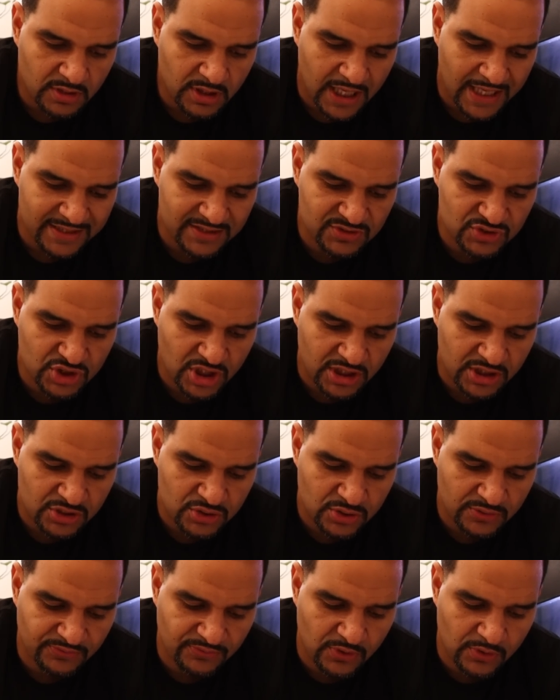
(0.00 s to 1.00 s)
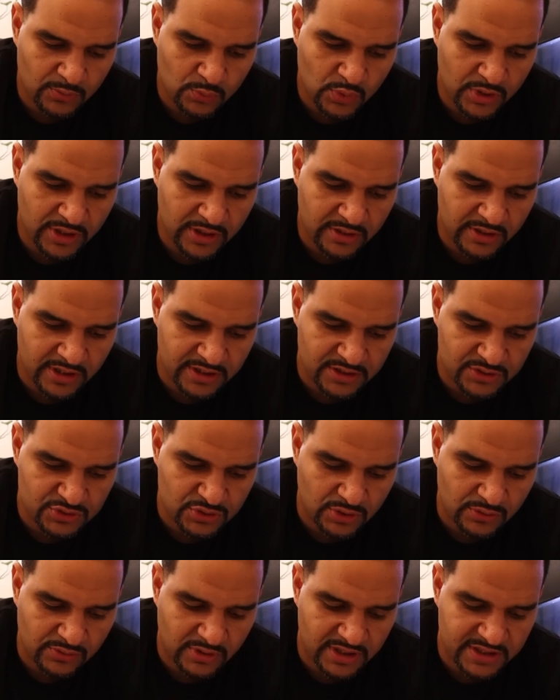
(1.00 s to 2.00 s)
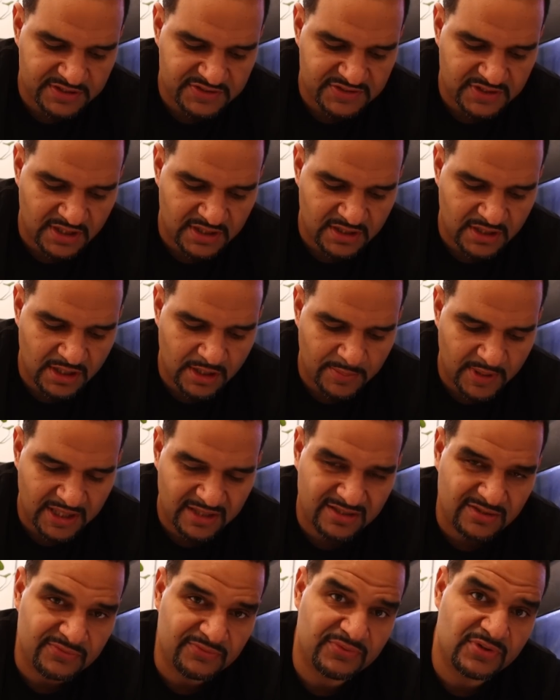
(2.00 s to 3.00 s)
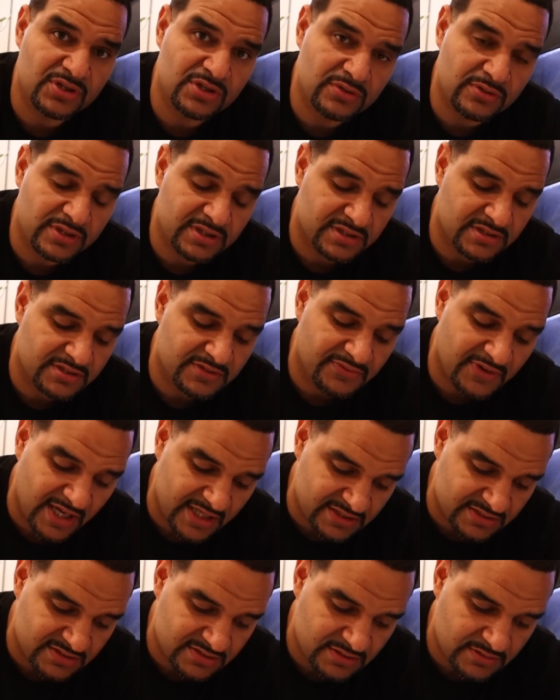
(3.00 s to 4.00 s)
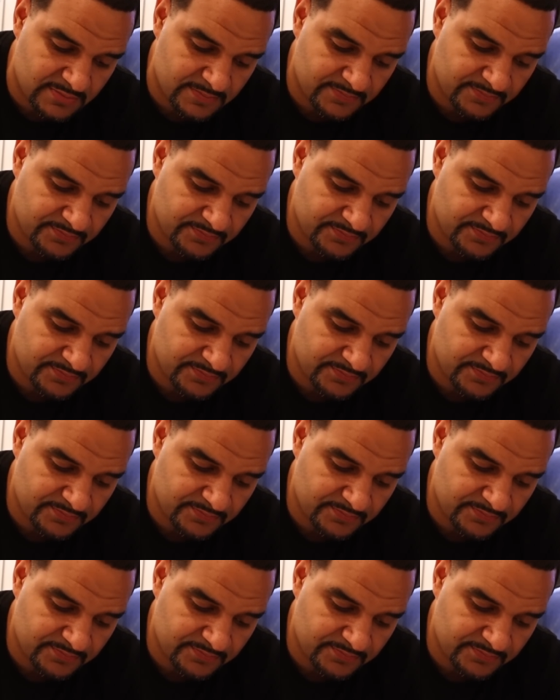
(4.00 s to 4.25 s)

And it's checking your firmware and it's already setting up and configuring the device.